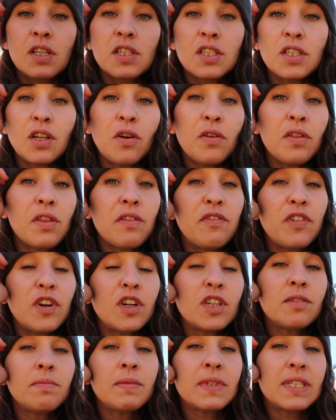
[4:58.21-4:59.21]
So the
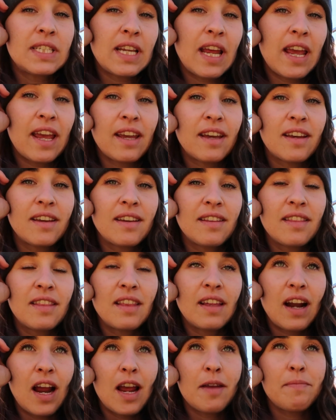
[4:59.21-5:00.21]
first mistake
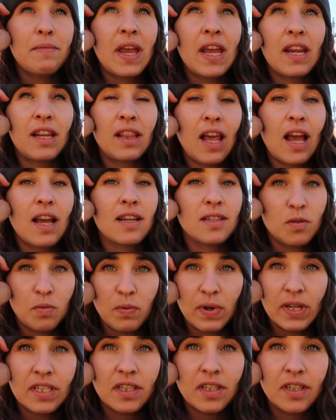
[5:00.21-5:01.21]
that I made last
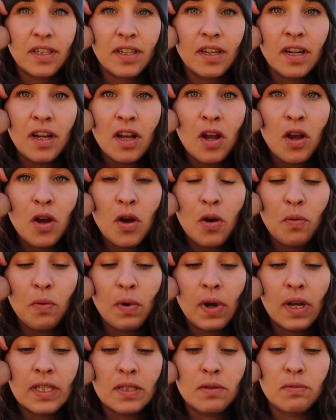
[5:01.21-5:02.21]
winter
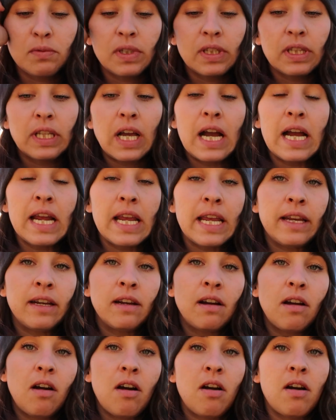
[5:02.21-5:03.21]
was
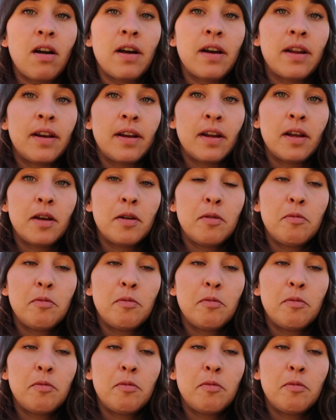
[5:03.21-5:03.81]
relying on